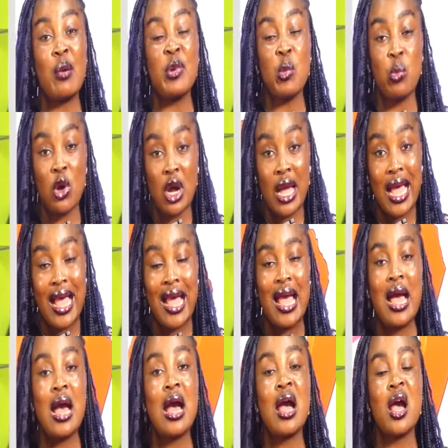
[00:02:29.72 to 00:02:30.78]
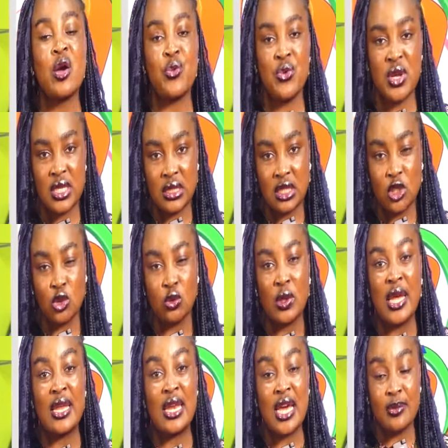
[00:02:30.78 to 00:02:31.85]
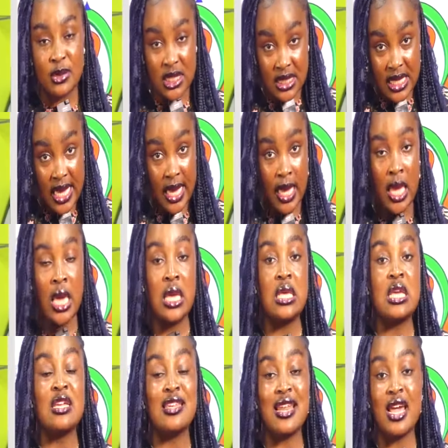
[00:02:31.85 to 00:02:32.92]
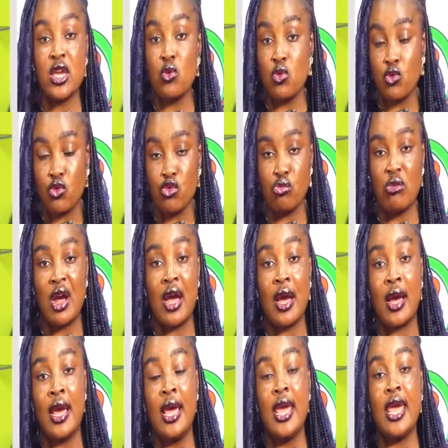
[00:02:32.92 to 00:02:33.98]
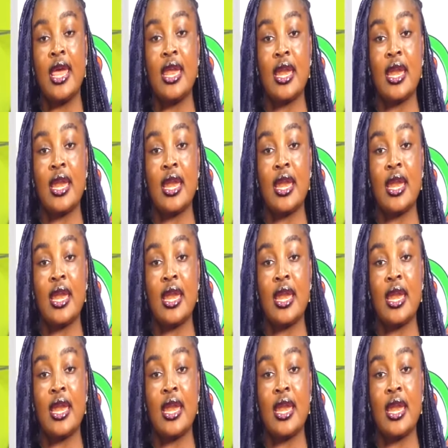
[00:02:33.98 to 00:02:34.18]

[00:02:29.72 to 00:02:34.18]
na ball na mko ball ntisi na ball na ko ball we Friday no